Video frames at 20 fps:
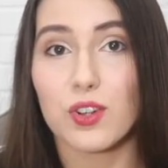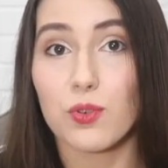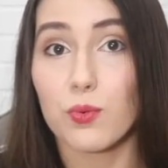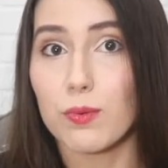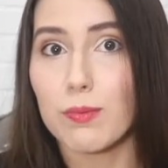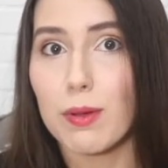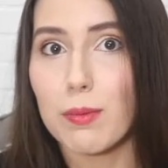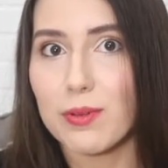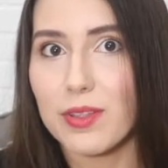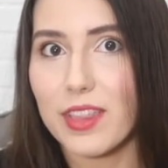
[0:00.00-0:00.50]

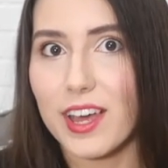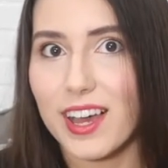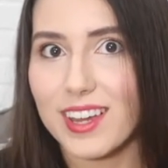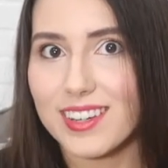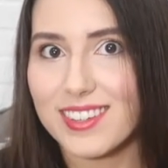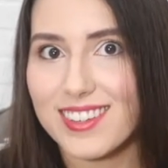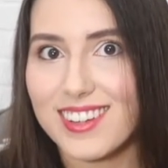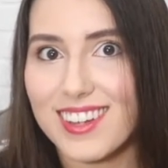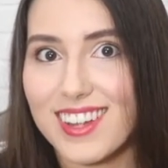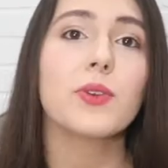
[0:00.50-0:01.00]
Remember
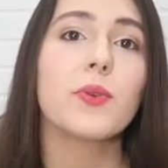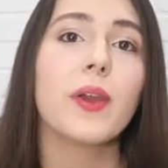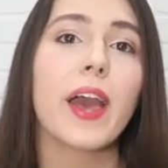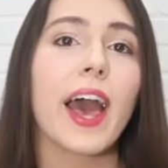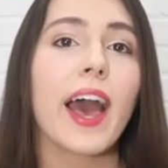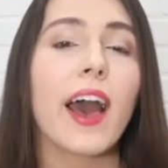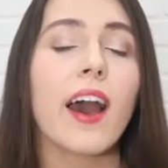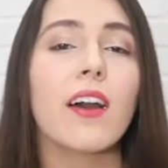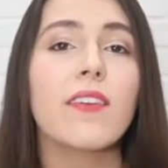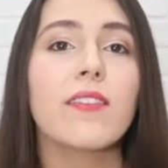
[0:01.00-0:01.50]
that? You
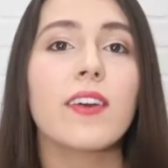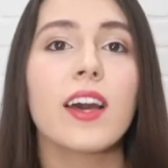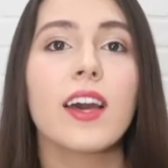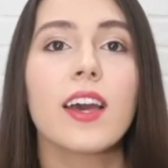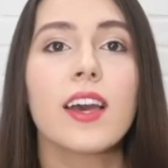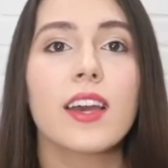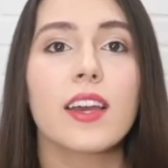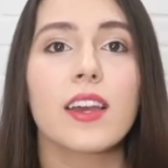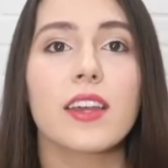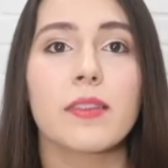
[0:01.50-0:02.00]
have
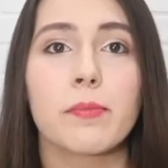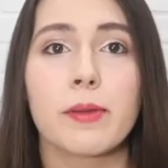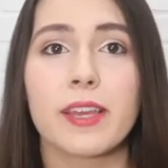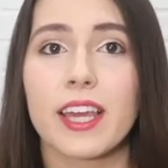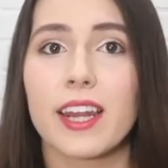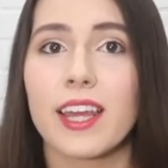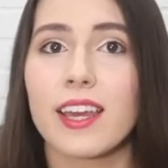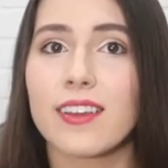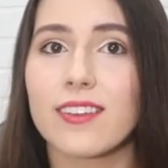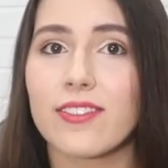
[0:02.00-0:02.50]
the
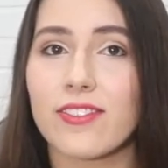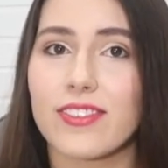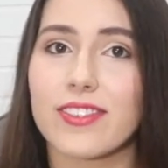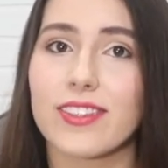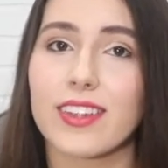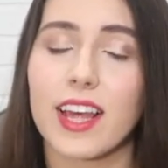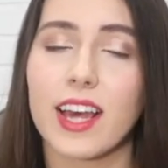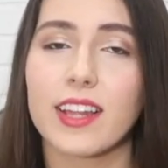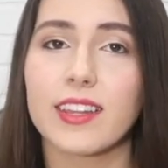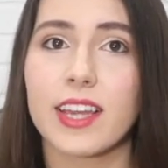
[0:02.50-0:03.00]
beginning
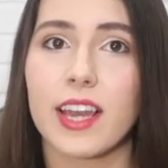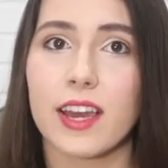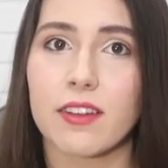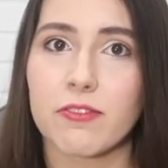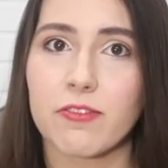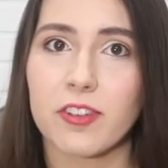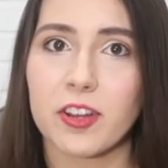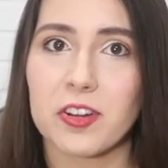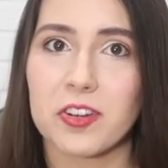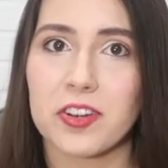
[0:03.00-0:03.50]
and the
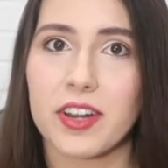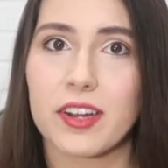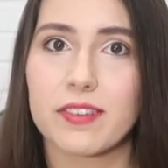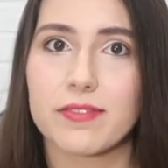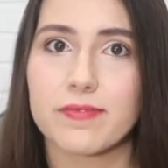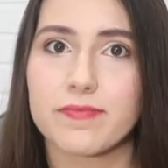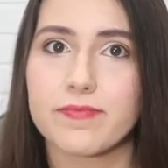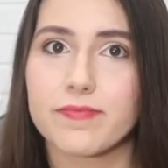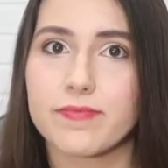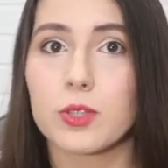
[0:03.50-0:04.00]
end figured
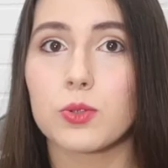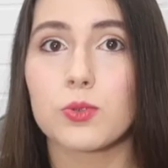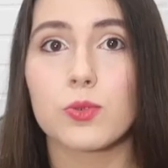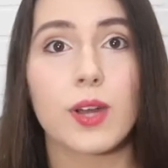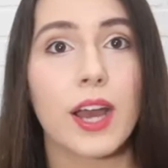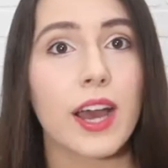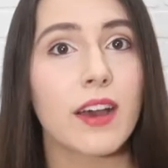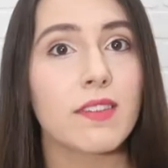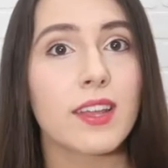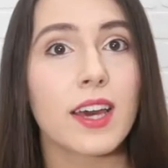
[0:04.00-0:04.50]
out. You
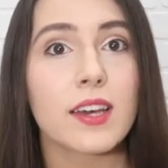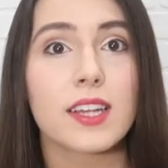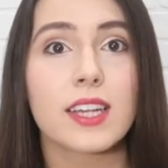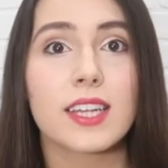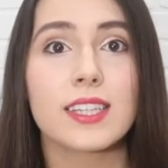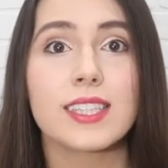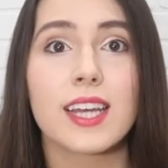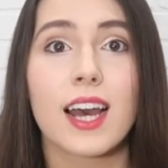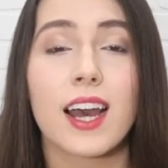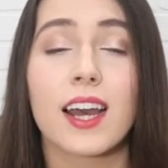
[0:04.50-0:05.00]
have that
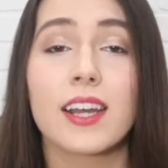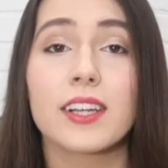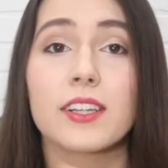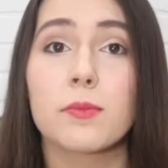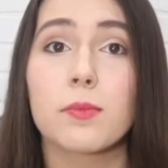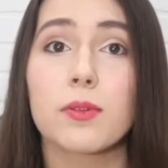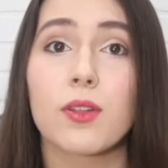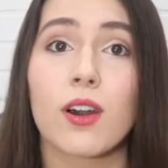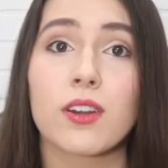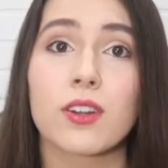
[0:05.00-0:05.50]

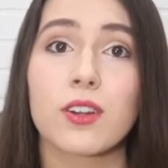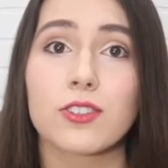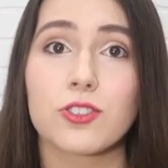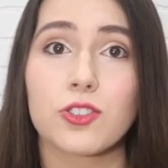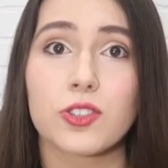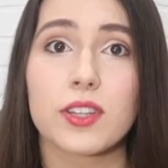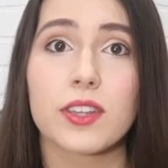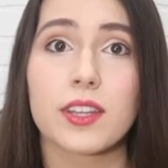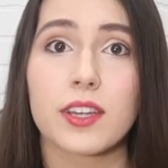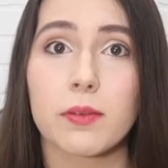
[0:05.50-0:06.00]
entire plot
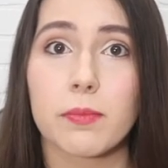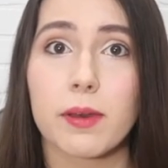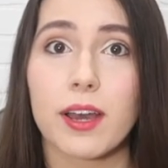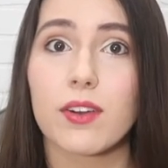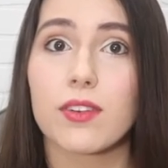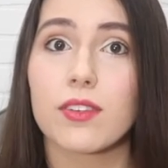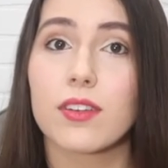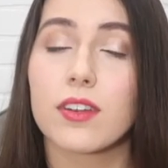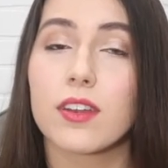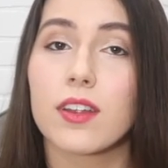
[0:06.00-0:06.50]
arch to think
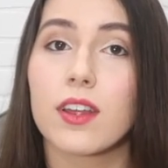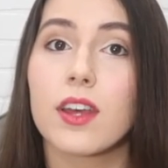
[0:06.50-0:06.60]
about.